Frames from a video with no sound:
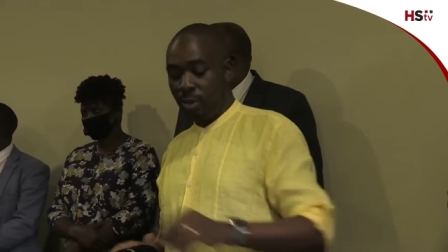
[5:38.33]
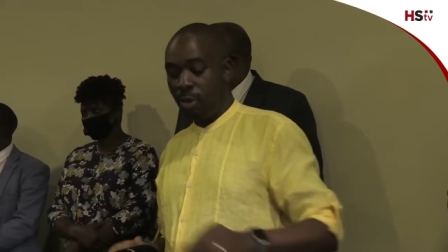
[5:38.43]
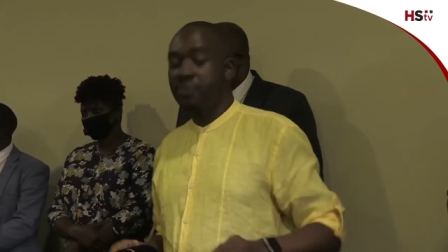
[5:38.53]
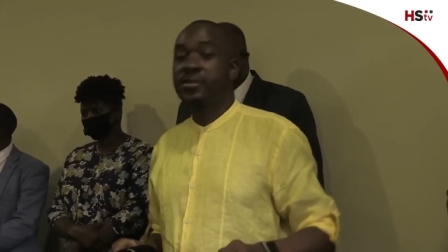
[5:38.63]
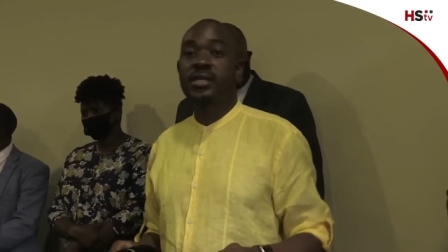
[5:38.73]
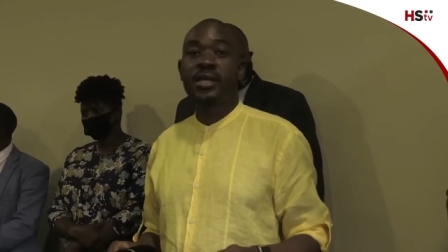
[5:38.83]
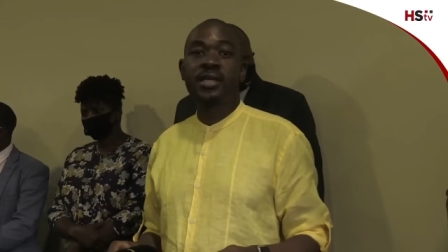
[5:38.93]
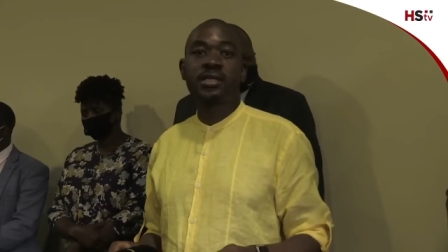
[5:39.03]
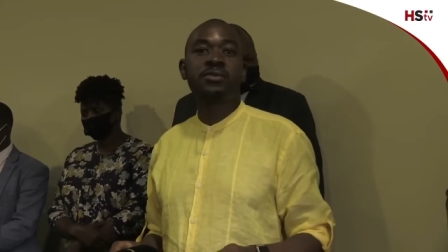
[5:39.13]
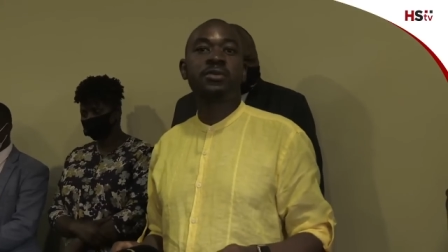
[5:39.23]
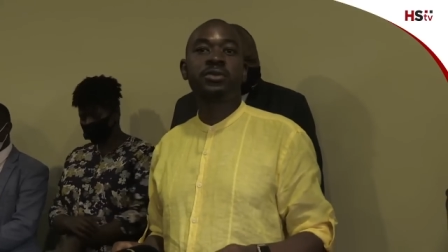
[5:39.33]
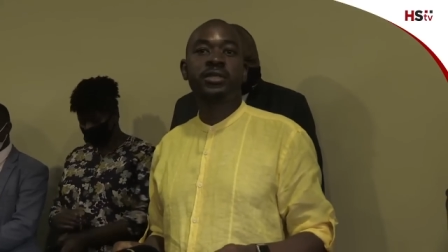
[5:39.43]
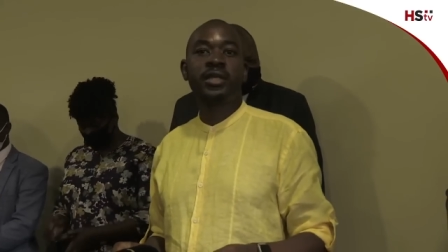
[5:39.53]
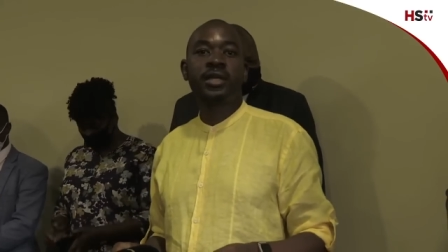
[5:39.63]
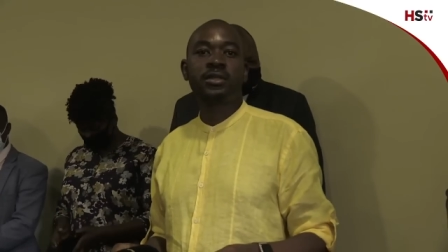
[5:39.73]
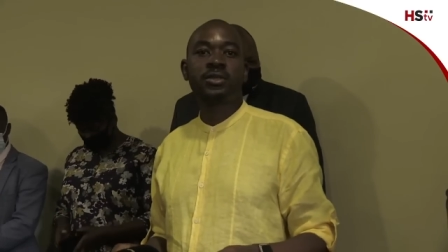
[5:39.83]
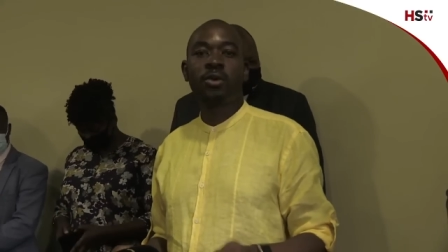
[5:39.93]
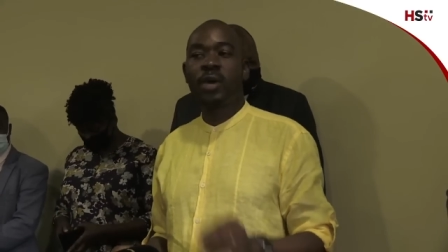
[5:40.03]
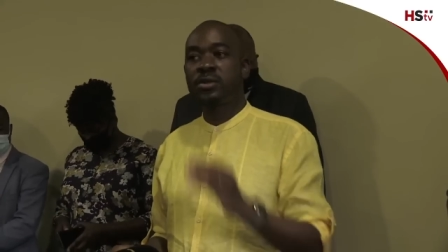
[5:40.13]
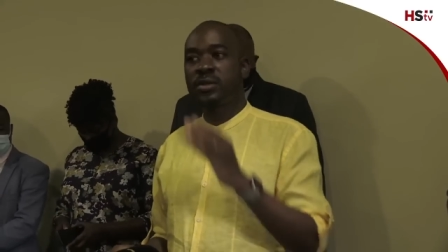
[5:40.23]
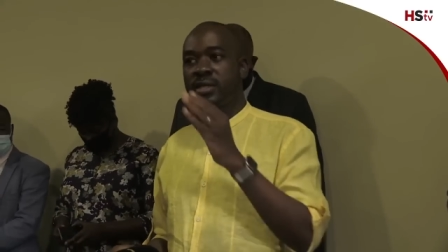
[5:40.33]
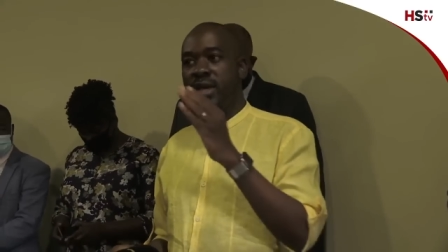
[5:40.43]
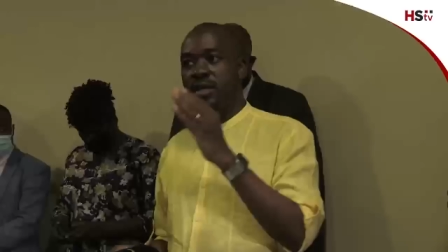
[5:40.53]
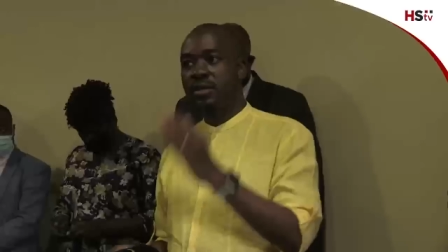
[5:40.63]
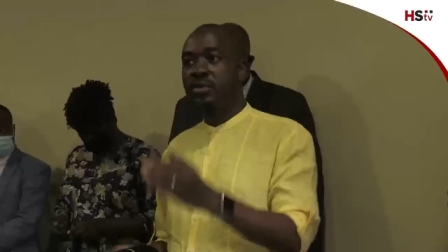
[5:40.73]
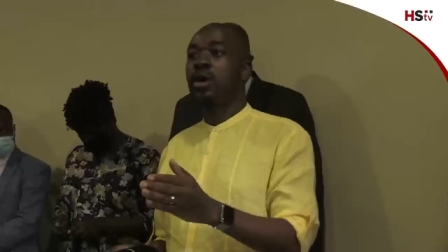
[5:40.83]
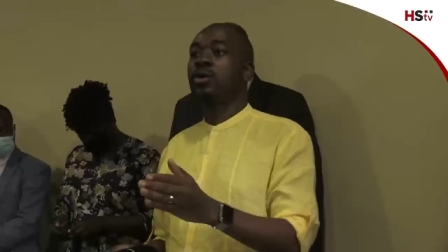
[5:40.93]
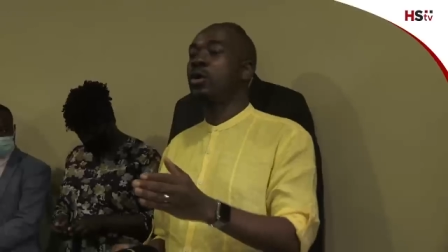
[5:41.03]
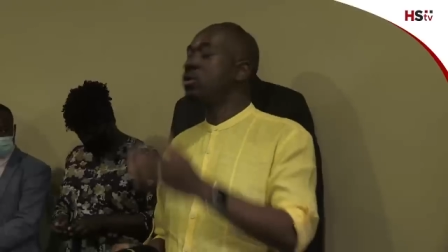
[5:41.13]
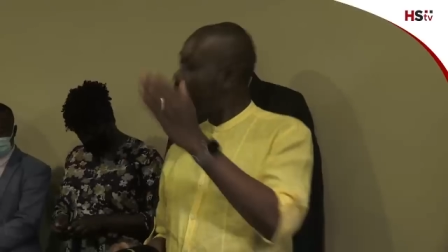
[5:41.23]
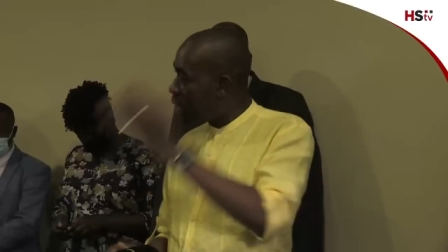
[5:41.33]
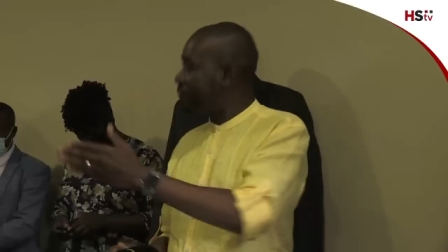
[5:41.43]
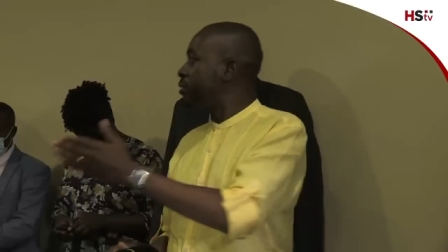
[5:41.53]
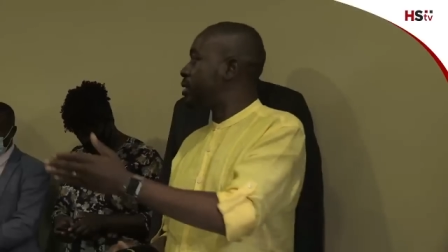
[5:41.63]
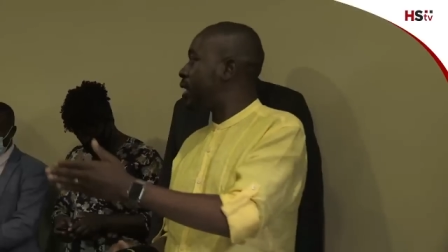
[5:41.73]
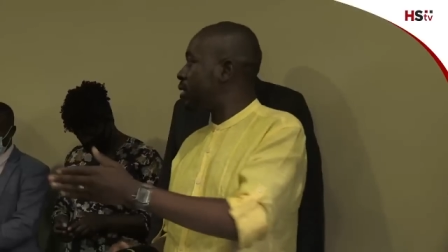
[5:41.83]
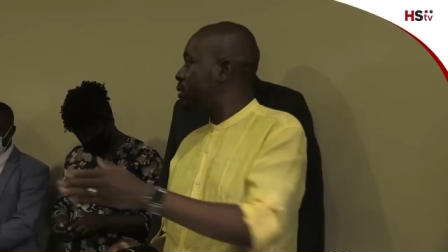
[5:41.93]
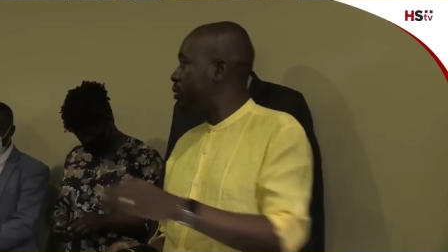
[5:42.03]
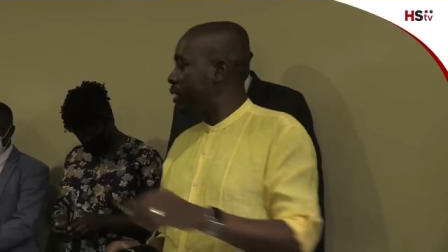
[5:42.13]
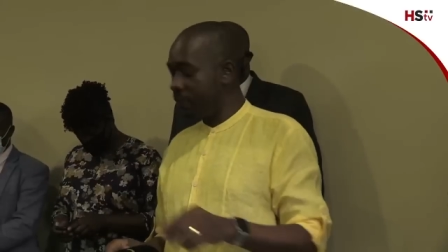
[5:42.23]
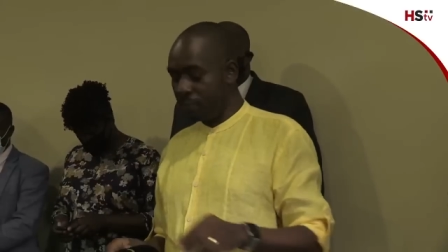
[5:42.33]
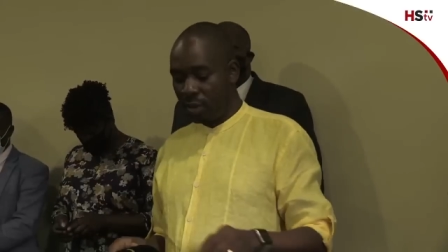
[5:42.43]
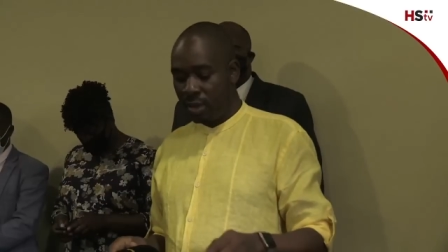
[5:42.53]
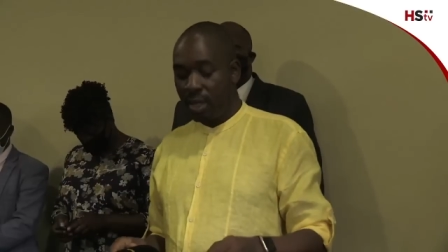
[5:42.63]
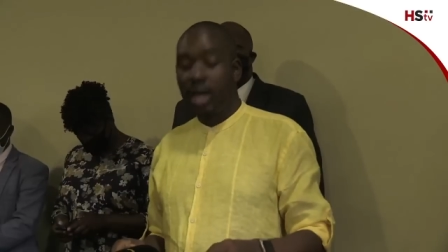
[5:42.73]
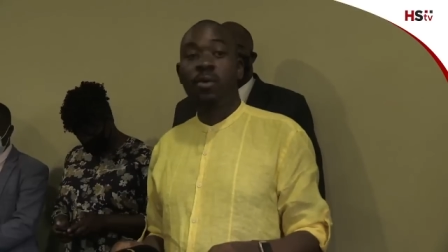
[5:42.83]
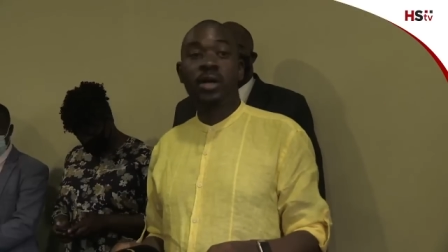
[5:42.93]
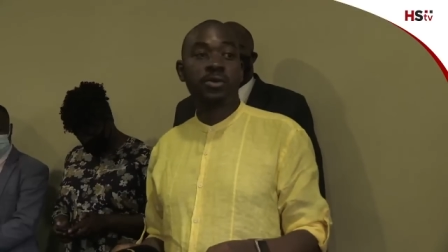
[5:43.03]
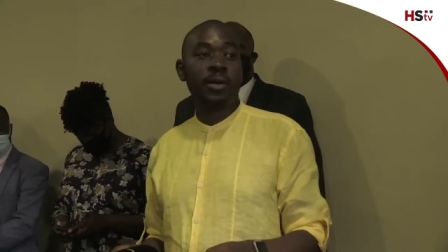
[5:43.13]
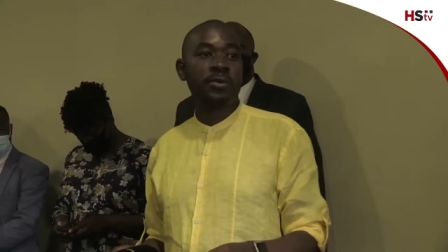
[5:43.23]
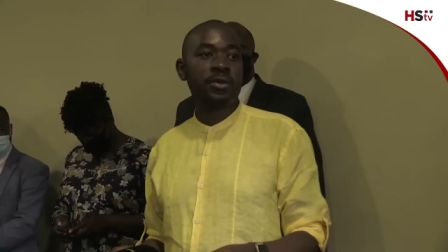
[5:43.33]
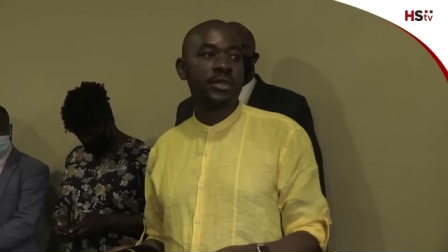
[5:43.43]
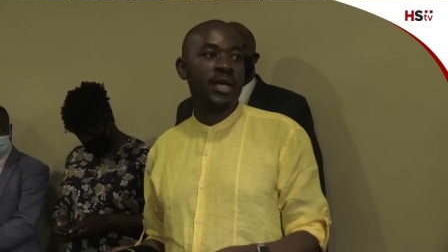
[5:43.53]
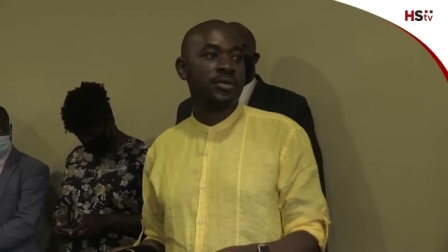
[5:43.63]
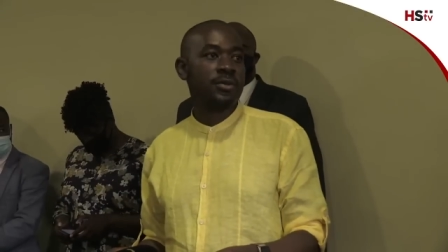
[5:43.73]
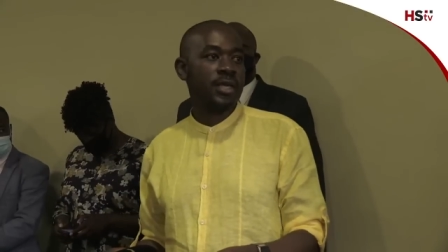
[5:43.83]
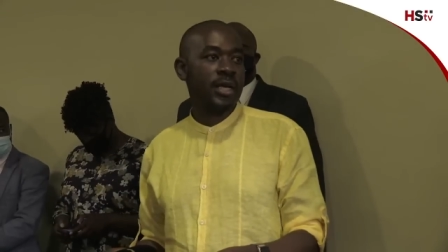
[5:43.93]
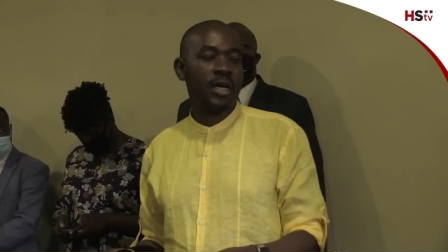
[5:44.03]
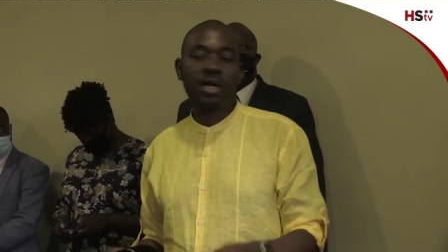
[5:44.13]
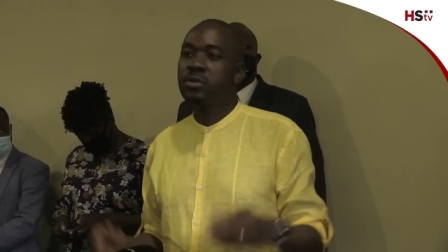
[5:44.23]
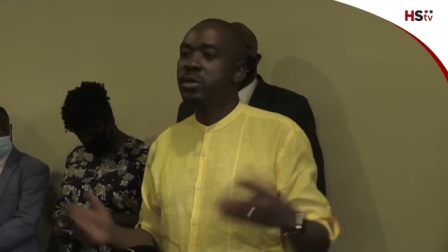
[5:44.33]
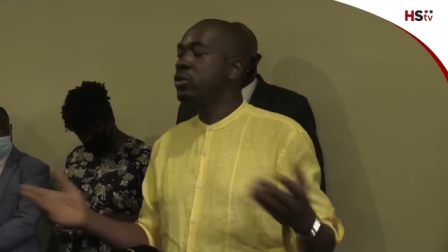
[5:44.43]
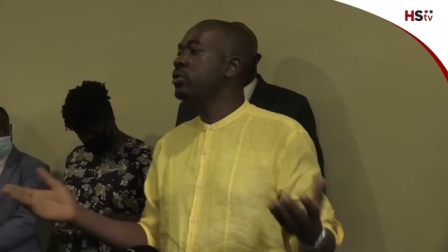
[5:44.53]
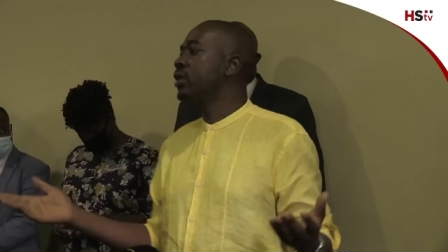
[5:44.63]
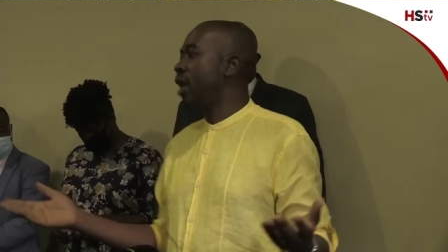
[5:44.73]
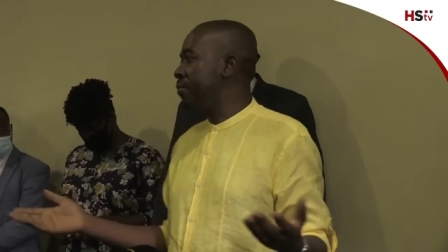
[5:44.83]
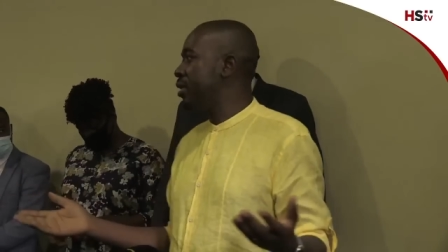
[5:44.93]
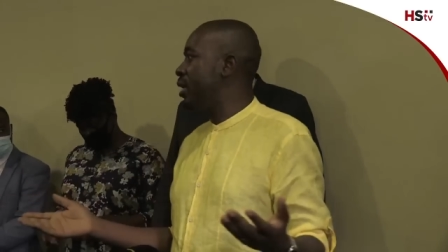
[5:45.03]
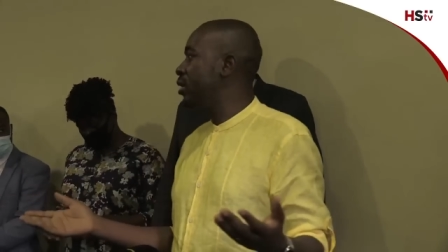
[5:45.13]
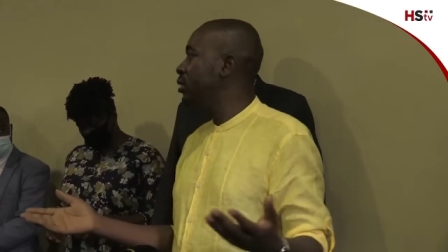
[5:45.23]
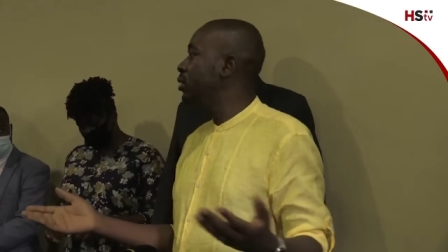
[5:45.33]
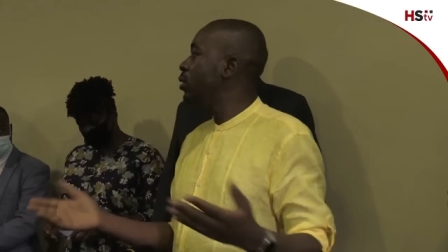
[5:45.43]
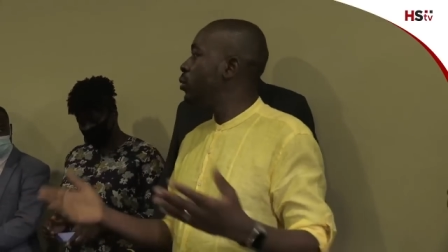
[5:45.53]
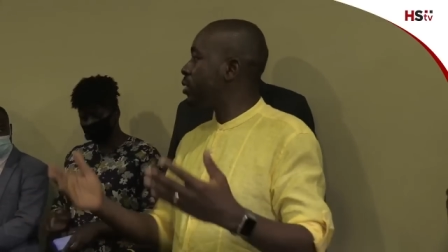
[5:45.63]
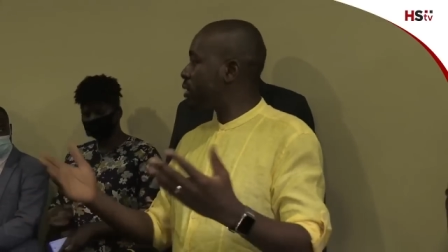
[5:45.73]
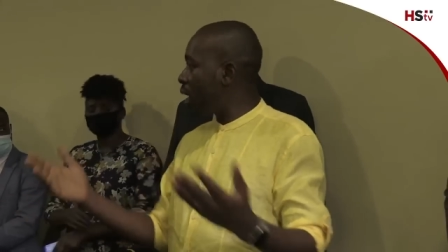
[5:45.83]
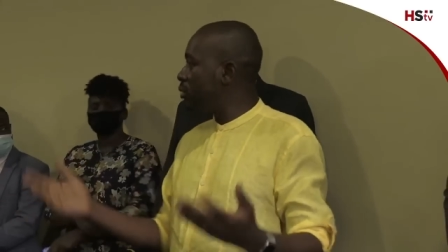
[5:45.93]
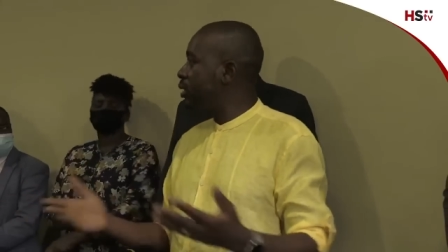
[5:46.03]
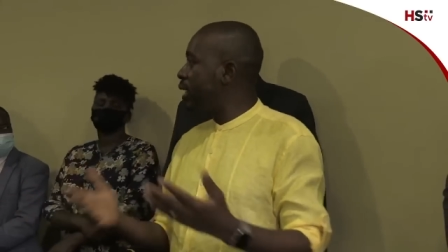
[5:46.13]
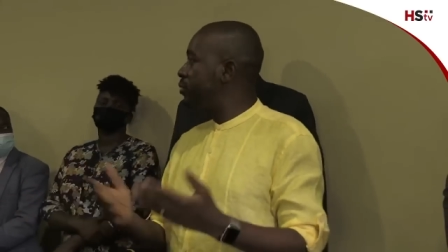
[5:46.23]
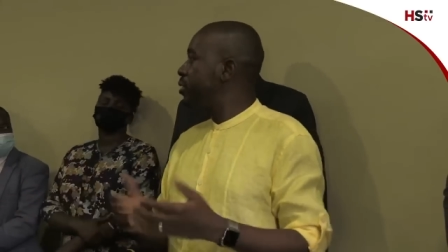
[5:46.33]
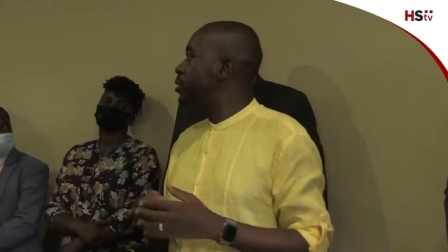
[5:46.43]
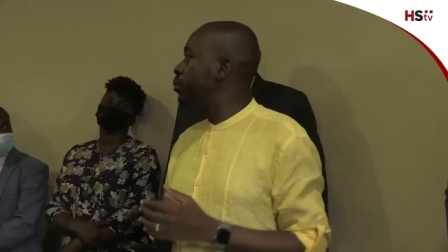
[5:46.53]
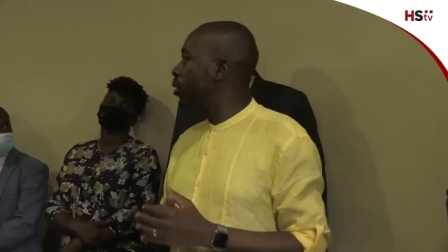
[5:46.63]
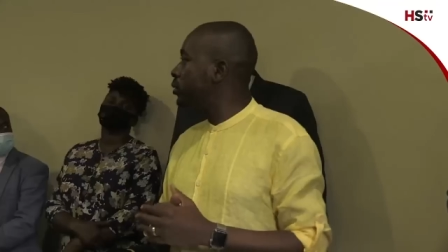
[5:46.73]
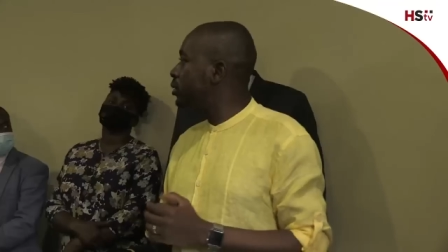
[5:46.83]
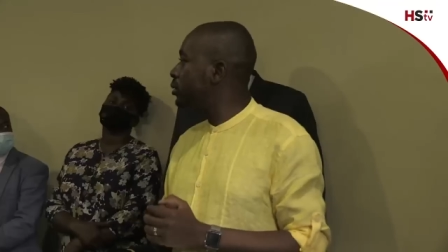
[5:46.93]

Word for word: of serious revolutionaries. So once we say three o'clock, we have to start at three. I want to apologize on that account. We couldn't come here without that response.